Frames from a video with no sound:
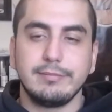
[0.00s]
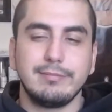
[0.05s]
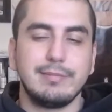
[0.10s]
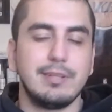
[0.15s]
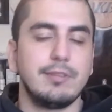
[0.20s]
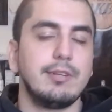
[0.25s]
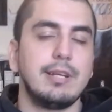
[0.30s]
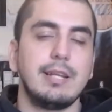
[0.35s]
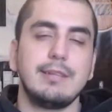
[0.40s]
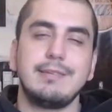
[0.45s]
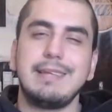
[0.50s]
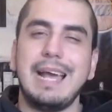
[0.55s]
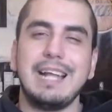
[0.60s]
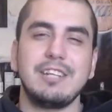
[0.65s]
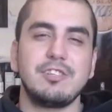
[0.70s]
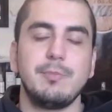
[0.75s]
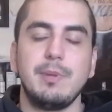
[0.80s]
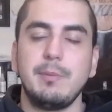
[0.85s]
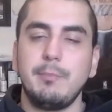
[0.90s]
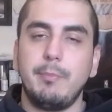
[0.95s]
There's an
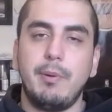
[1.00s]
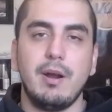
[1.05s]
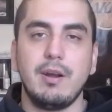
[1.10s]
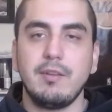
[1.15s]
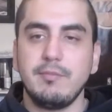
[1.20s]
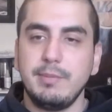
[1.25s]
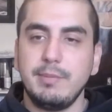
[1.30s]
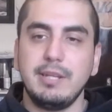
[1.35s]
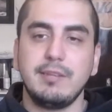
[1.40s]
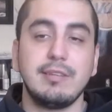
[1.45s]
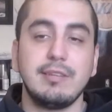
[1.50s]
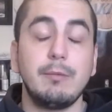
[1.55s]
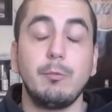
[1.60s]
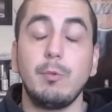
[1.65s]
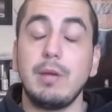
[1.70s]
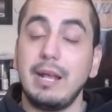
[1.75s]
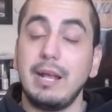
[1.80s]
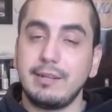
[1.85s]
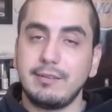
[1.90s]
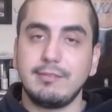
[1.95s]
attachment part of me,
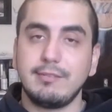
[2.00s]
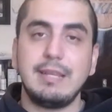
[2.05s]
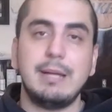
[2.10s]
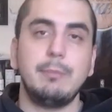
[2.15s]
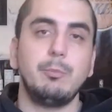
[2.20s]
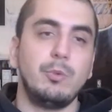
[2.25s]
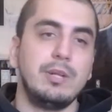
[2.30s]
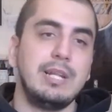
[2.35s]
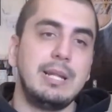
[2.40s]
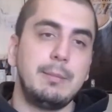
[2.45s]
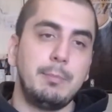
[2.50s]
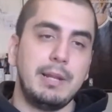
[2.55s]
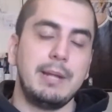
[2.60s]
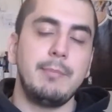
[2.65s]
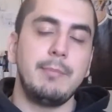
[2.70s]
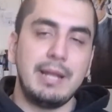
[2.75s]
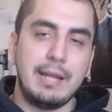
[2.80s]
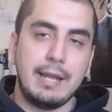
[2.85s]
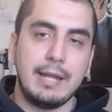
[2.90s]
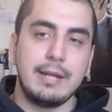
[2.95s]
except when they play
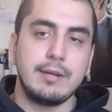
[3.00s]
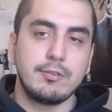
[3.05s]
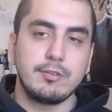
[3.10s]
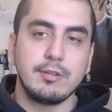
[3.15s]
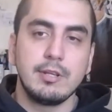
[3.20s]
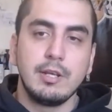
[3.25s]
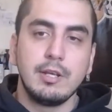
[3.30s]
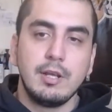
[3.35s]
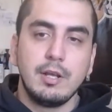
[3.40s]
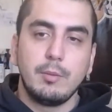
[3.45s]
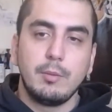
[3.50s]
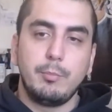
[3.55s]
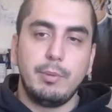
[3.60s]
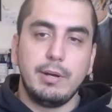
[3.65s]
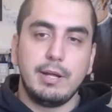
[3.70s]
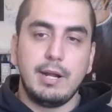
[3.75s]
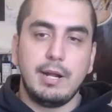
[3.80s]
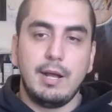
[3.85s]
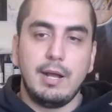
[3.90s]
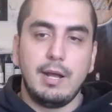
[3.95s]
my Lakers. But